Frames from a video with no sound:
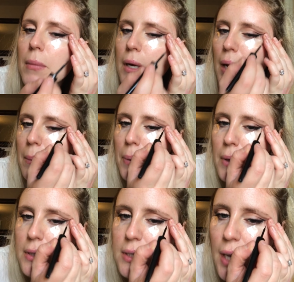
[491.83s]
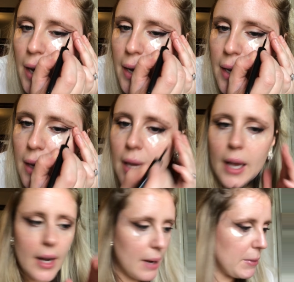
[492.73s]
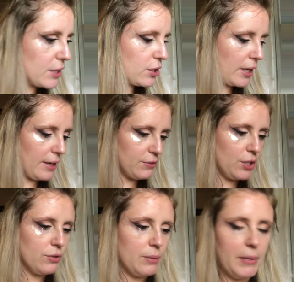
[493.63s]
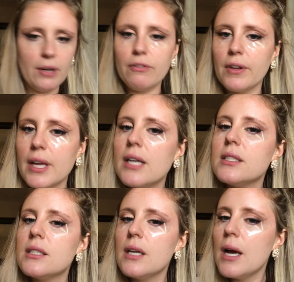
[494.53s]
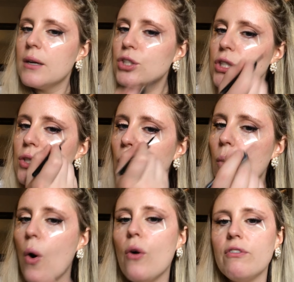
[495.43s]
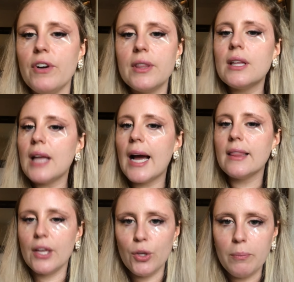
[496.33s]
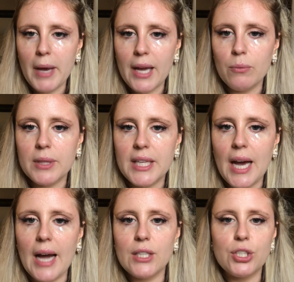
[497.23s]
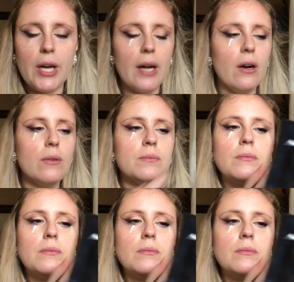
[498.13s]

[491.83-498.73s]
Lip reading: Again, pull it tight. And I'm actually gonna have to use a mirror for this. Just go over the line that you made with the eyeshadow.